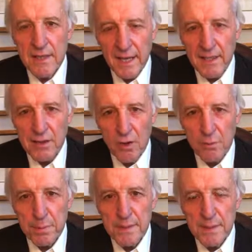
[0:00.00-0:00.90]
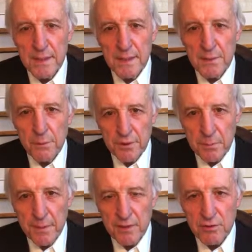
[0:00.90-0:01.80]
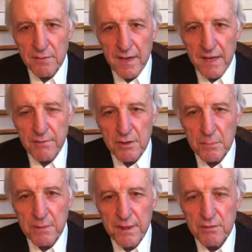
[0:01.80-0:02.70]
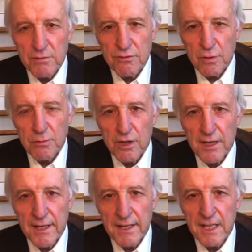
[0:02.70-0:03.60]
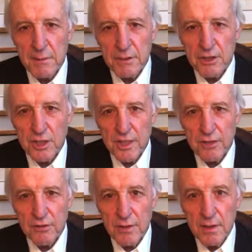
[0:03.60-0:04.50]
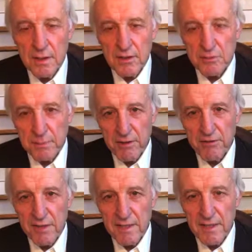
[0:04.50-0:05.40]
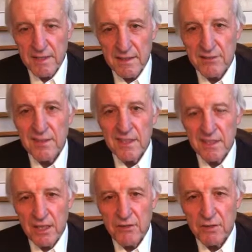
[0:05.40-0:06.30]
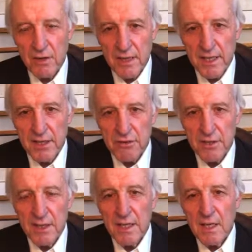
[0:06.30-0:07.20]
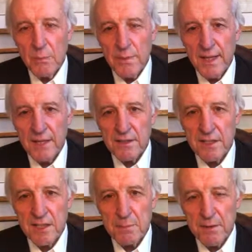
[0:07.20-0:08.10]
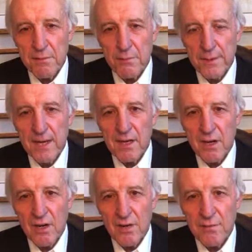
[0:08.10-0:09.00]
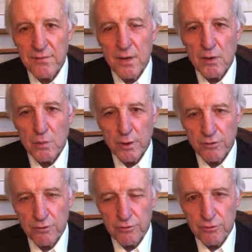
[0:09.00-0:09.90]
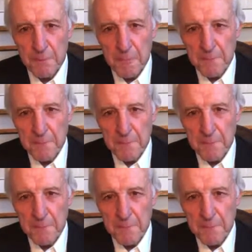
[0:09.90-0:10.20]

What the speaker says: can't cope with the pace of life and the pace of social and economic change, especially in this digital age, without the help of what I call false wizards.